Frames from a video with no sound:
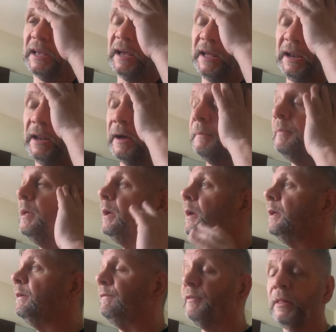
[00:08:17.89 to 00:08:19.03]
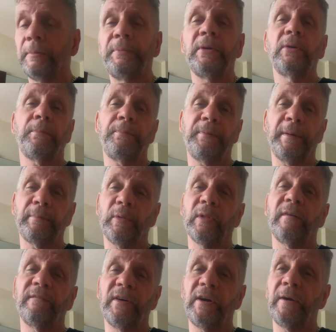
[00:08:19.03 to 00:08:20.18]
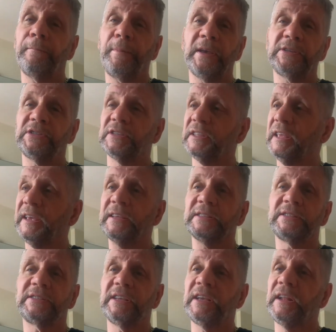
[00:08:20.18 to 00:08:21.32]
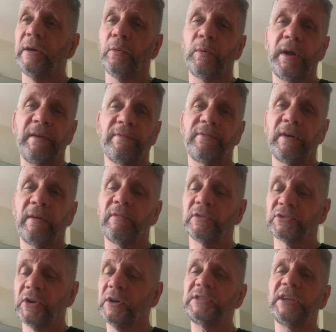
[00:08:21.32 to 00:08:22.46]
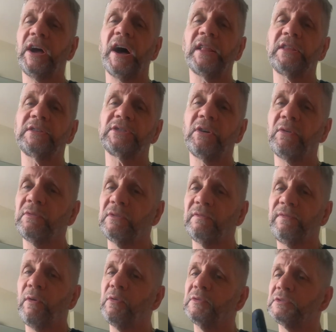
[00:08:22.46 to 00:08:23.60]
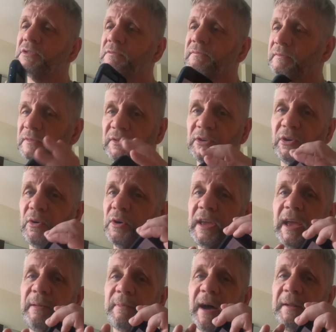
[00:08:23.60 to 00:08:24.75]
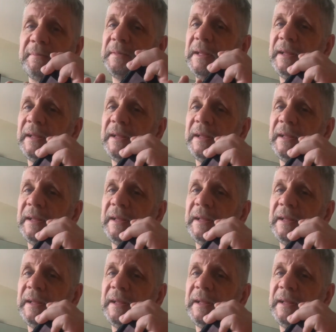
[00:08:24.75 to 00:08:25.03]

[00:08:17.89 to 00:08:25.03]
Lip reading: And Filipino people are very patient. They can sit and wait forever. As long as they got their phones, they're okay, man.